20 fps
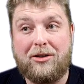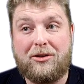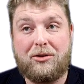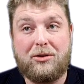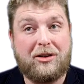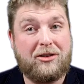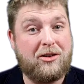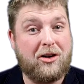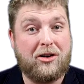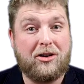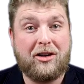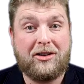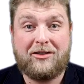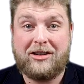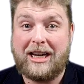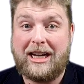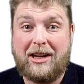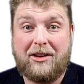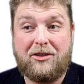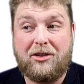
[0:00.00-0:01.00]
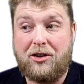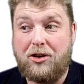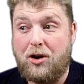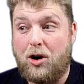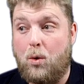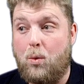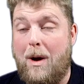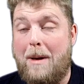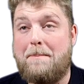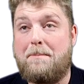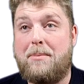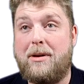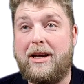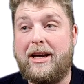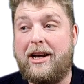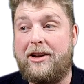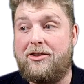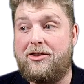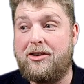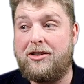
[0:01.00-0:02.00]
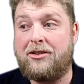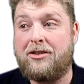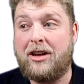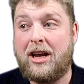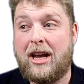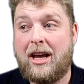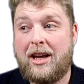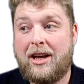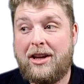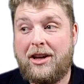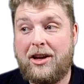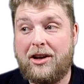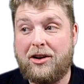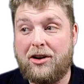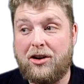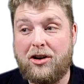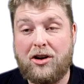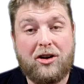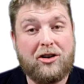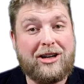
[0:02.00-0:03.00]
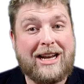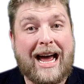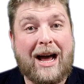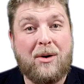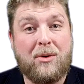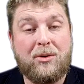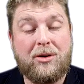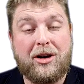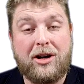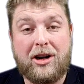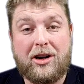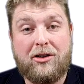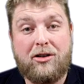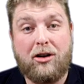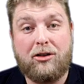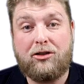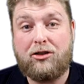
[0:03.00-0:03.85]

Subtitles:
so it's not going to take you to no web pages. You're going to go down and across